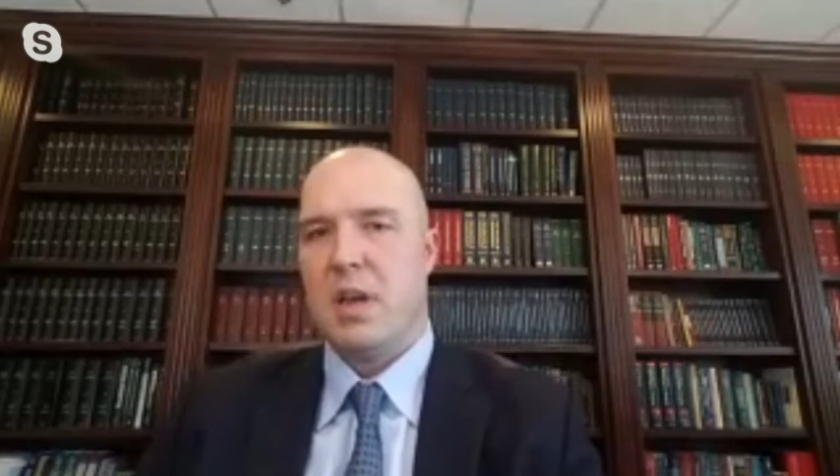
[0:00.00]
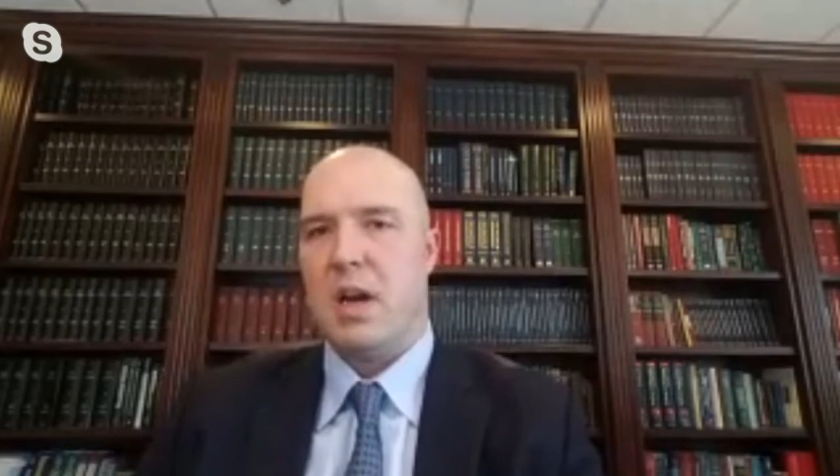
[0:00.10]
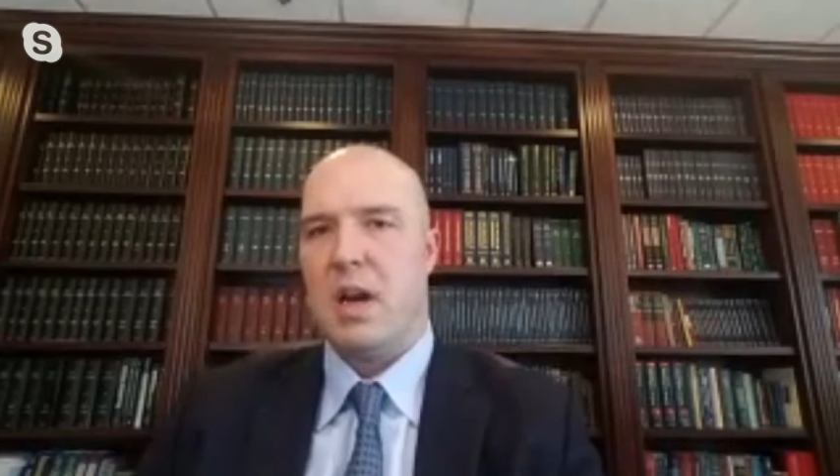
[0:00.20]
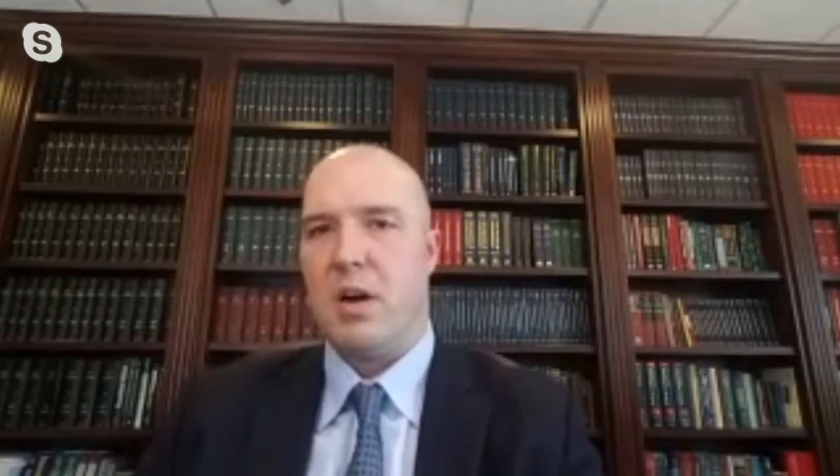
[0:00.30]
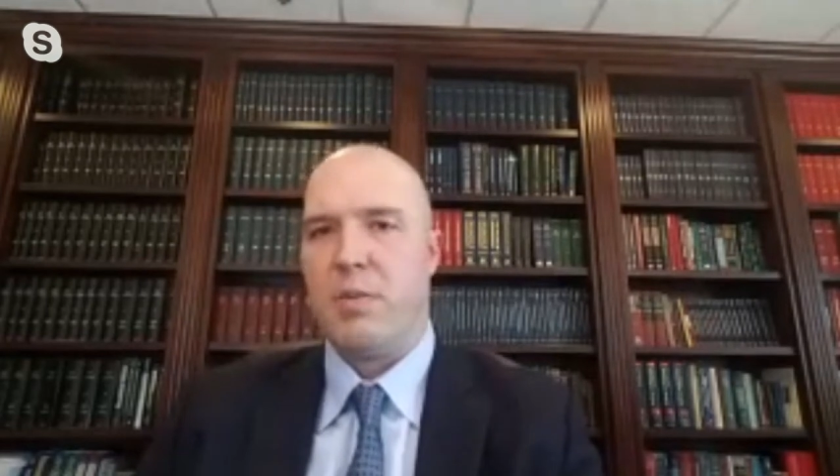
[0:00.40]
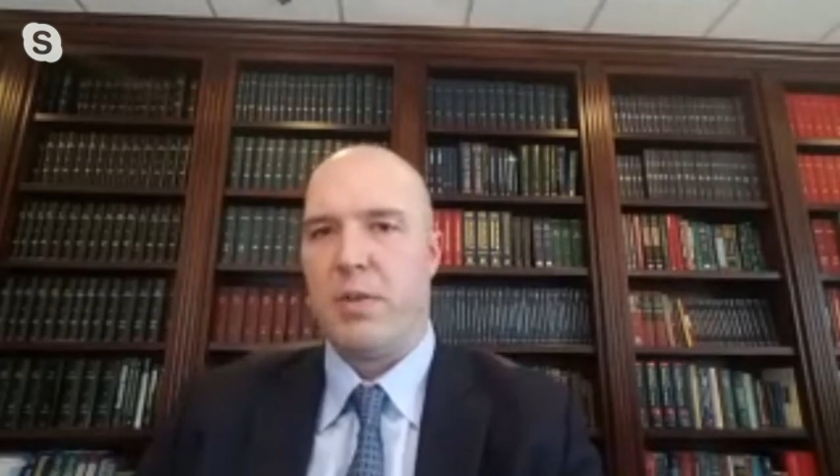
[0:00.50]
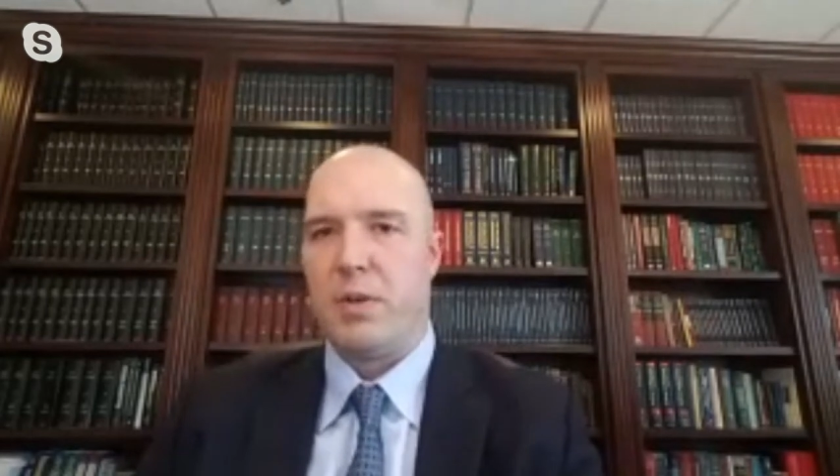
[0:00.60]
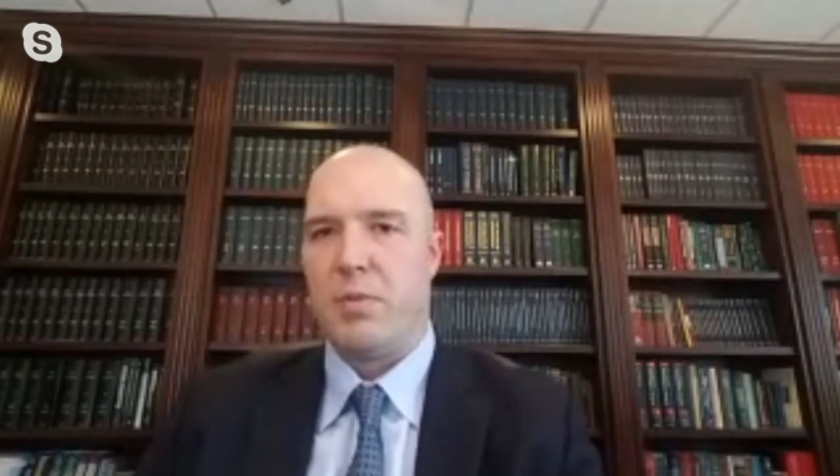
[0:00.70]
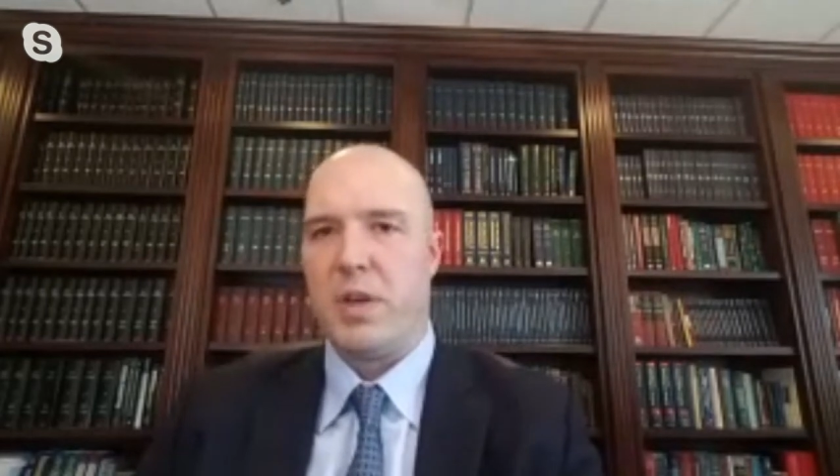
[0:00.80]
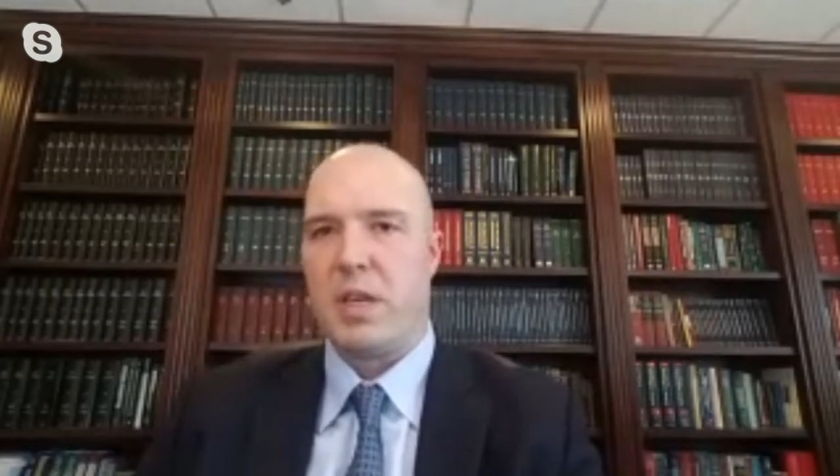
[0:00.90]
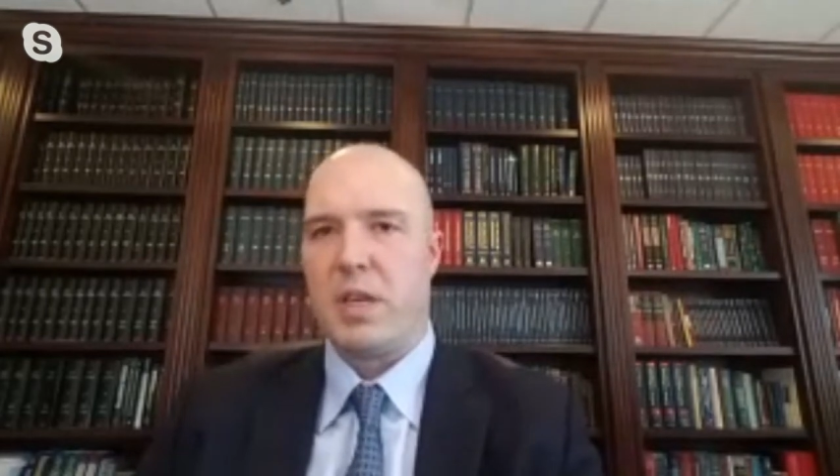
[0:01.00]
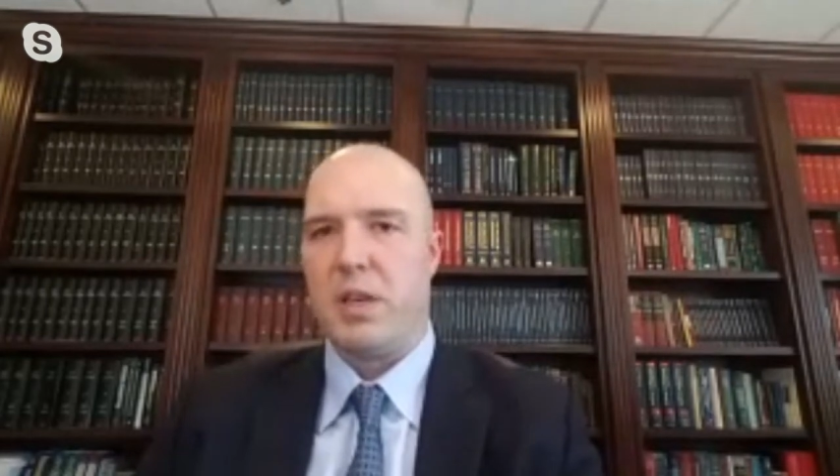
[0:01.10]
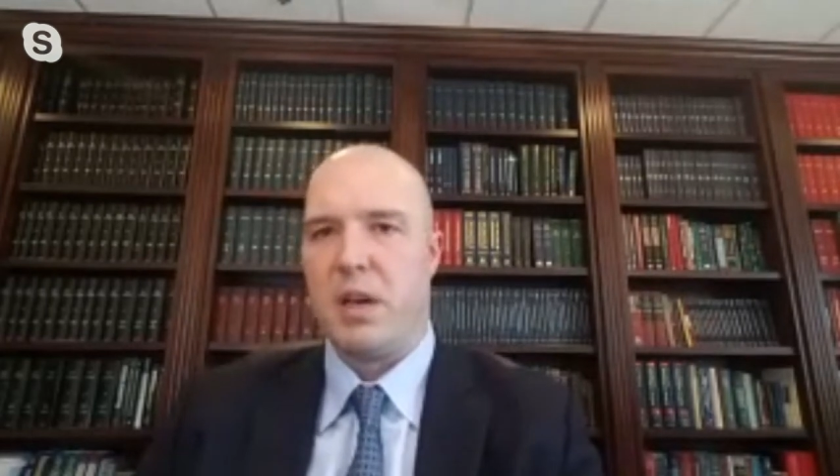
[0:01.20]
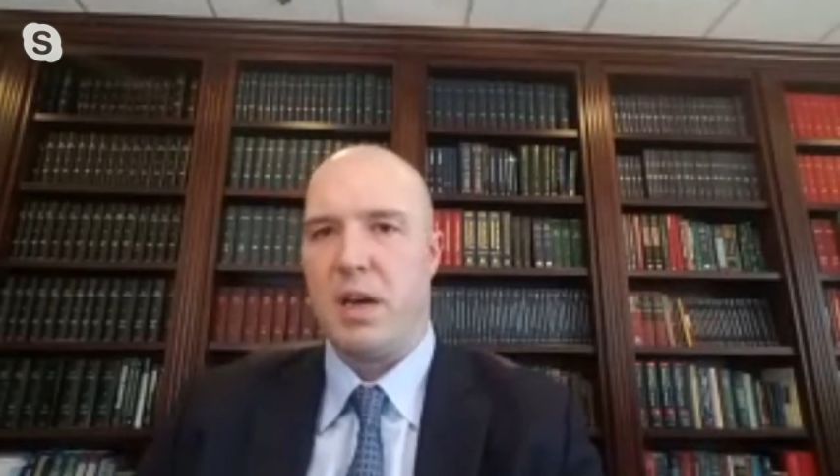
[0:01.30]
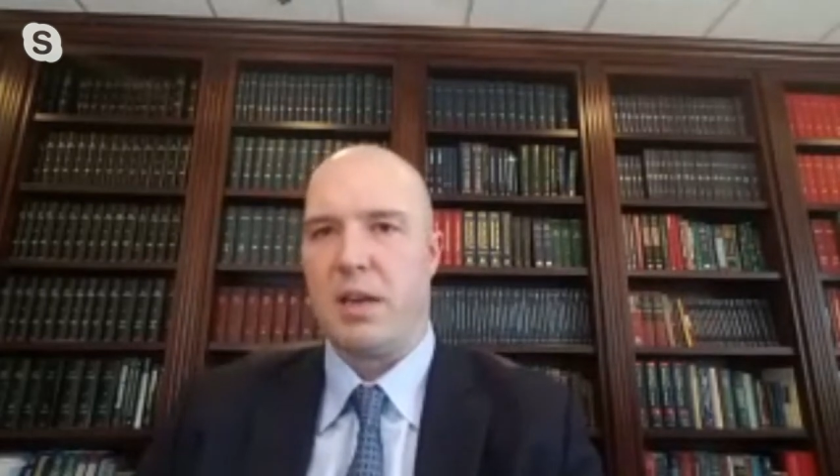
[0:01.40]
Uh, hopefully, we
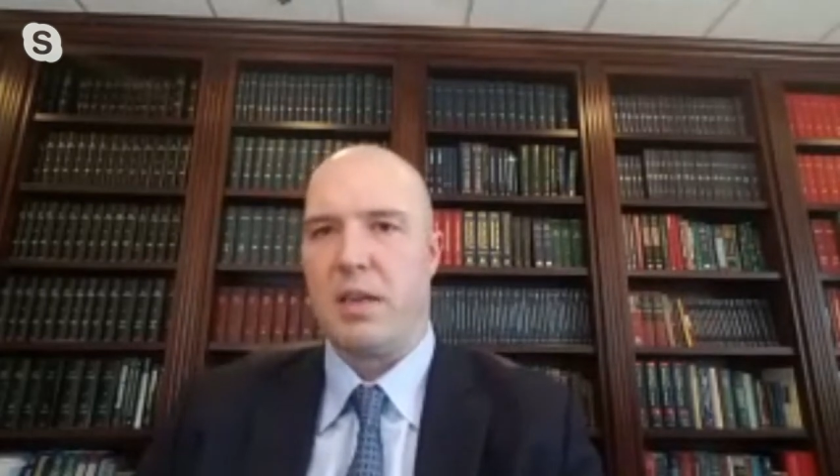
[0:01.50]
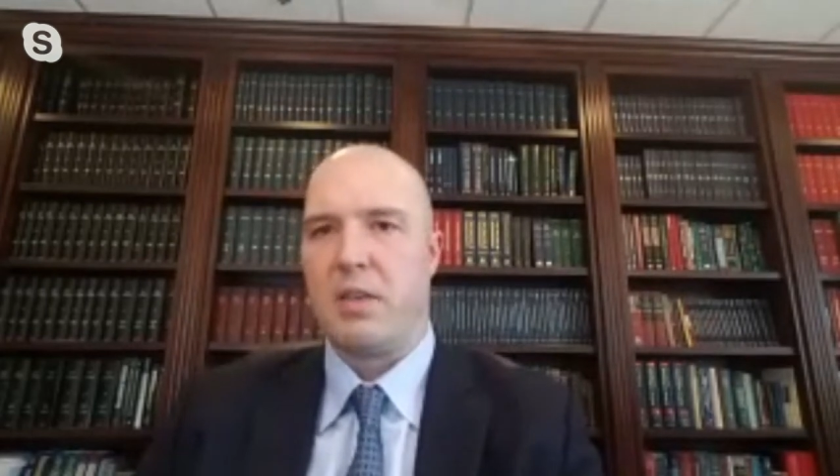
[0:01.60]
can uh,